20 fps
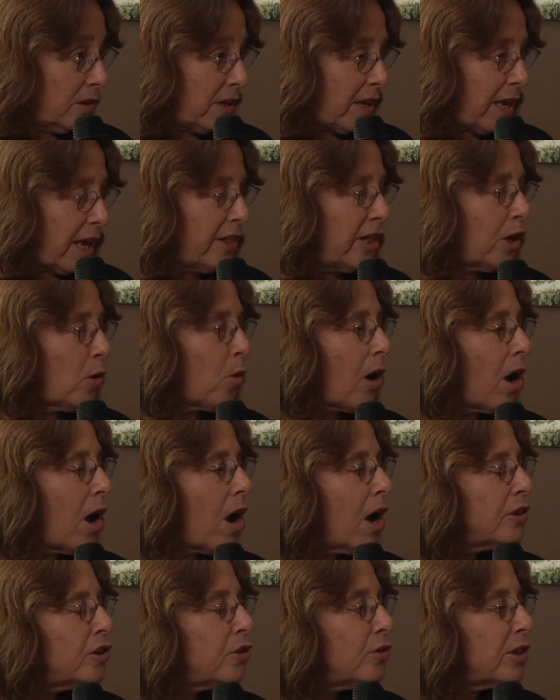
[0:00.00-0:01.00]
Okay, there were
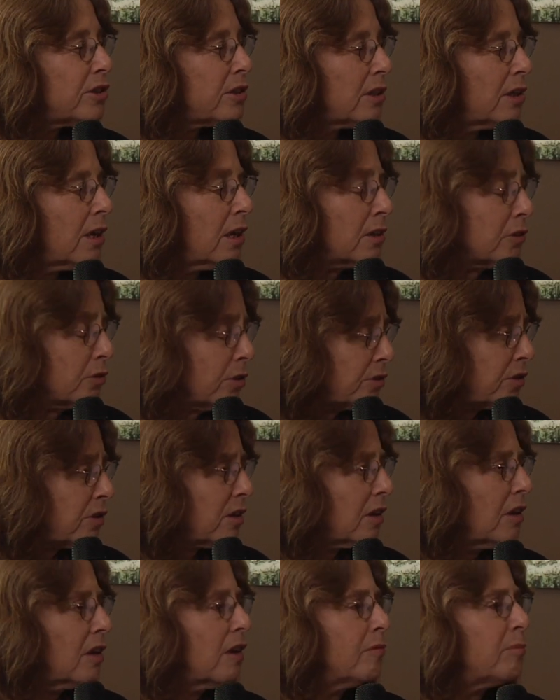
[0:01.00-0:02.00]
hundreds and hundreds
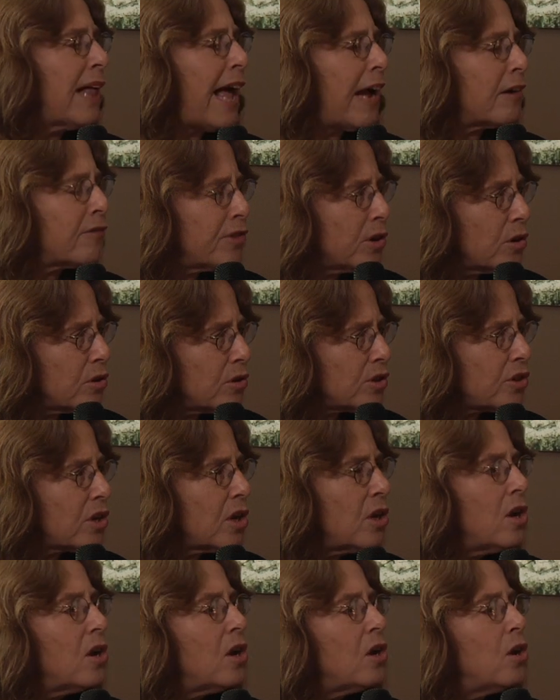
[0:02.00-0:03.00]
of black folks
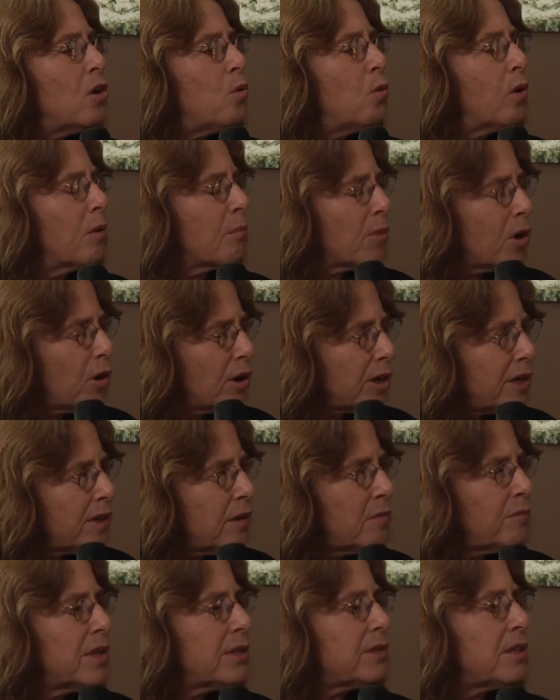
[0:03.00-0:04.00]
who were murdered
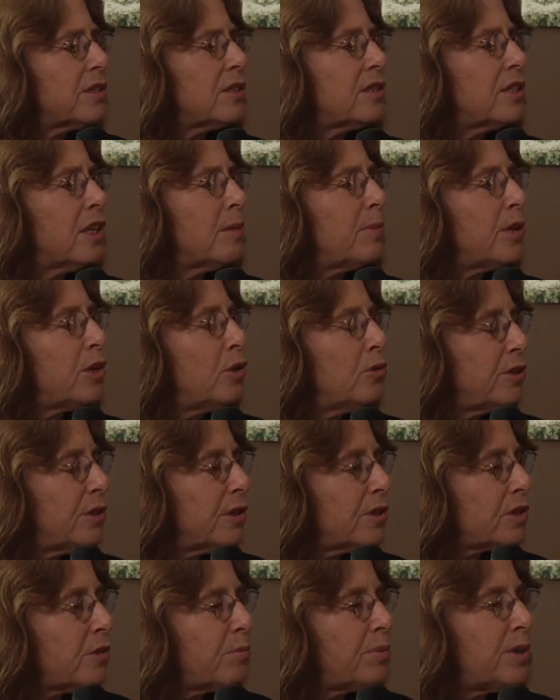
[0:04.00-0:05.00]
in Mississippi, who
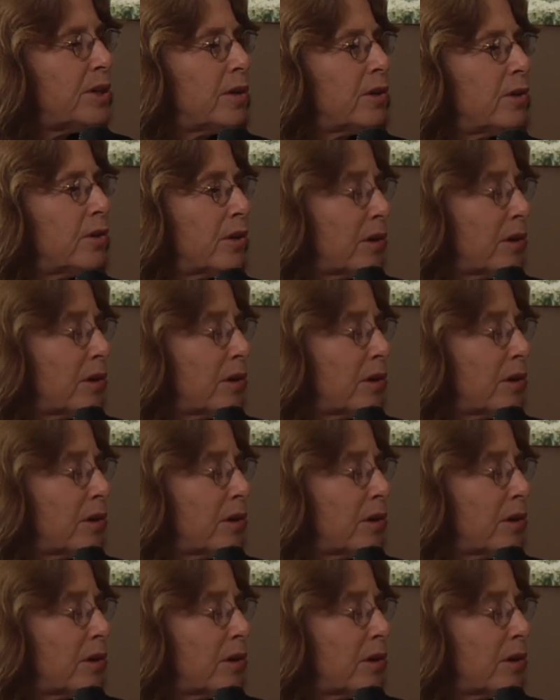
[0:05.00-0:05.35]
disappeared